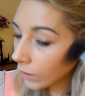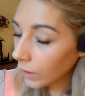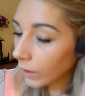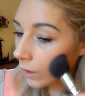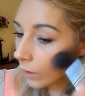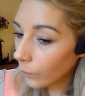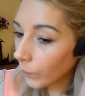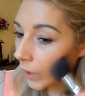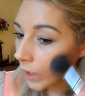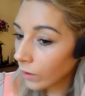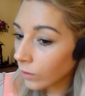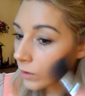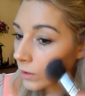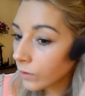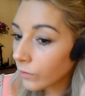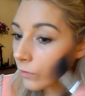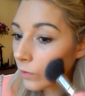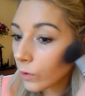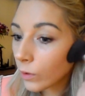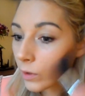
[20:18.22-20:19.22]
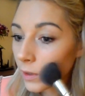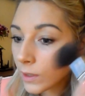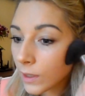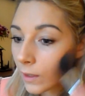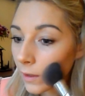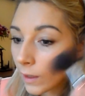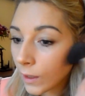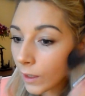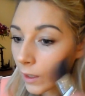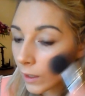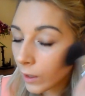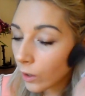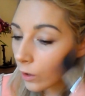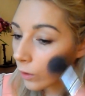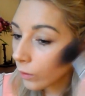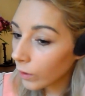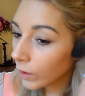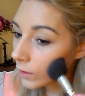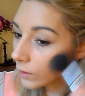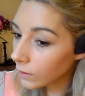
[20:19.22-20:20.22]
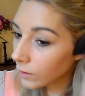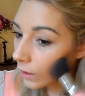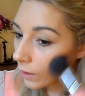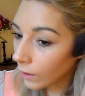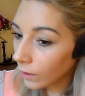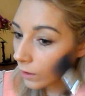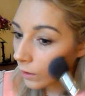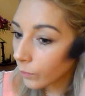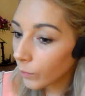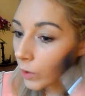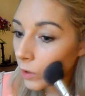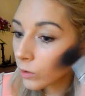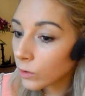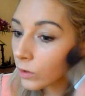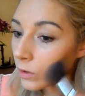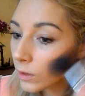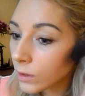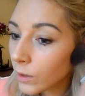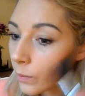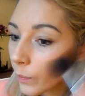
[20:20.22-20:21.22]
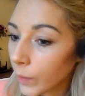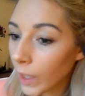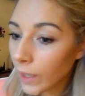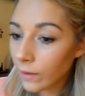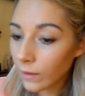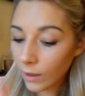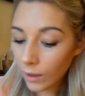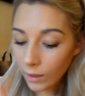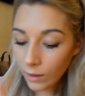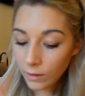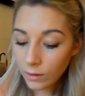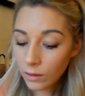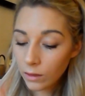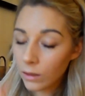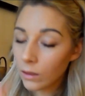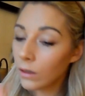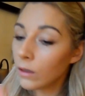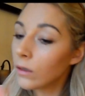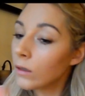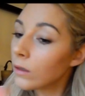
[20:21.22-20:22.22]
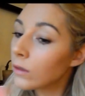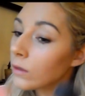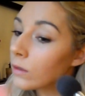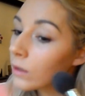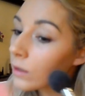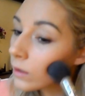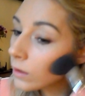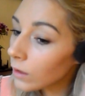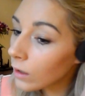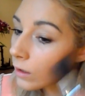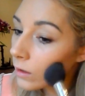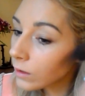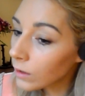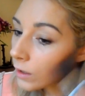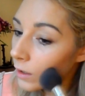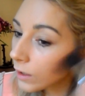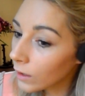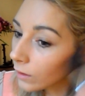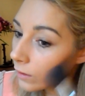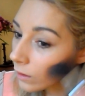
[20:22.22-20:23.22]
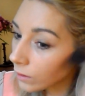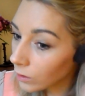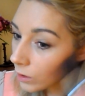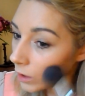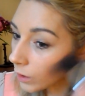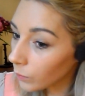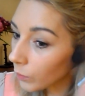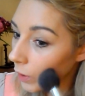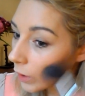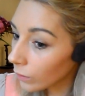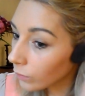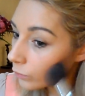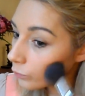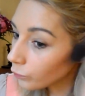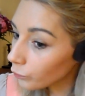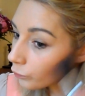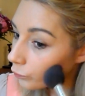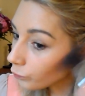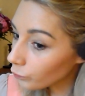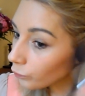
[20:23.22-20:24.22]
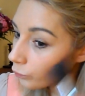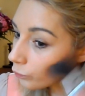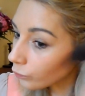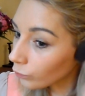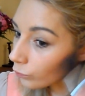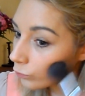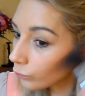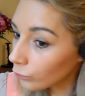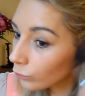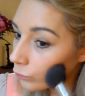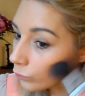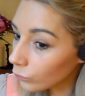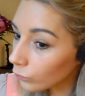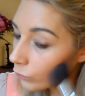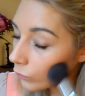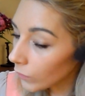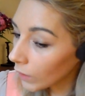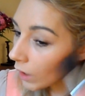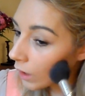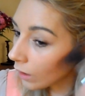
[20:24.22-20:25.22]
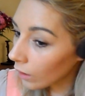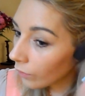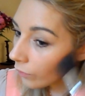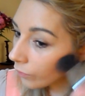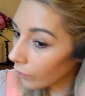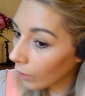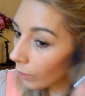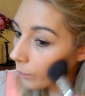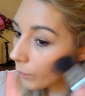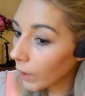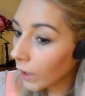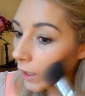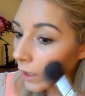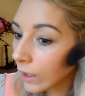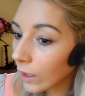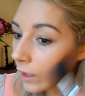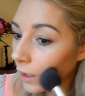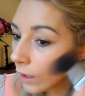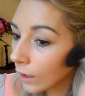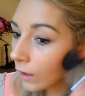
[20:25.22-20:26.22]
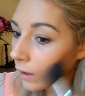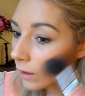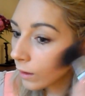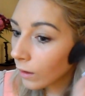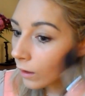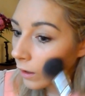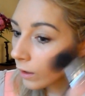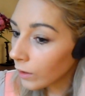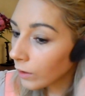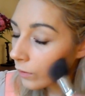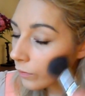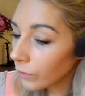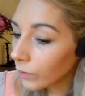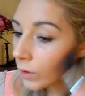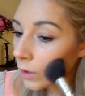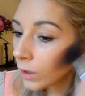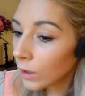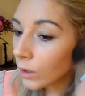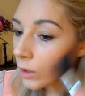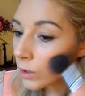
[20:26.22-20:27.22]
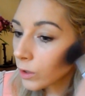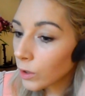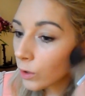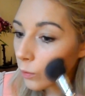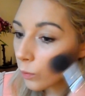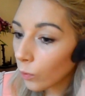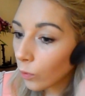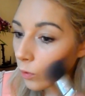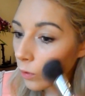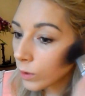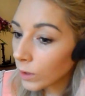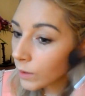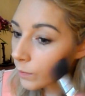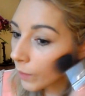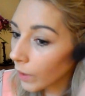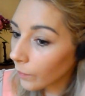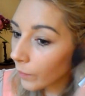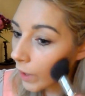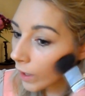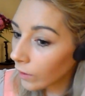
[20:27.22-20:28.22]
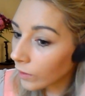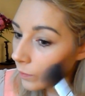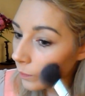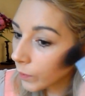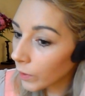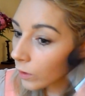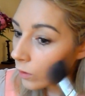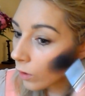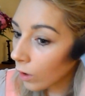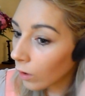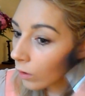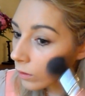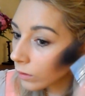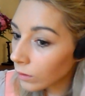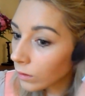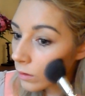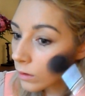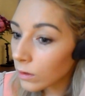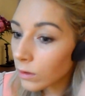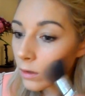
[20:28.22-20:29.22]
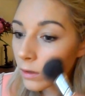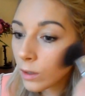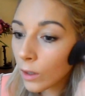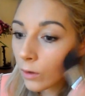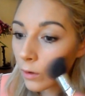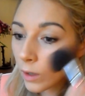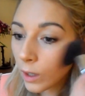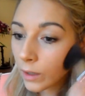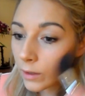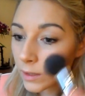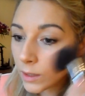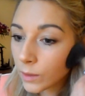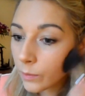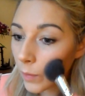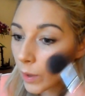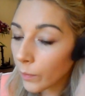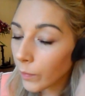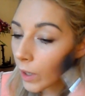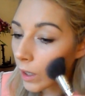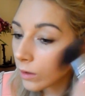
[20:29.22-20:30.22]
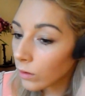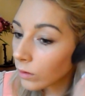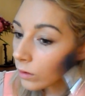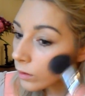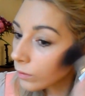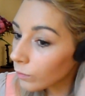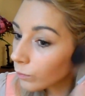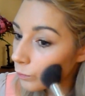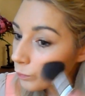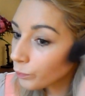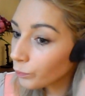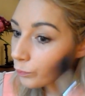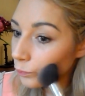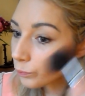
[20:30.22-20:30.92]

I go backwards and forwards, and then I go in a circular motion to blend that just underneath the cheekbone. From my ear kind of towards my mouth, but not so close to my mouth.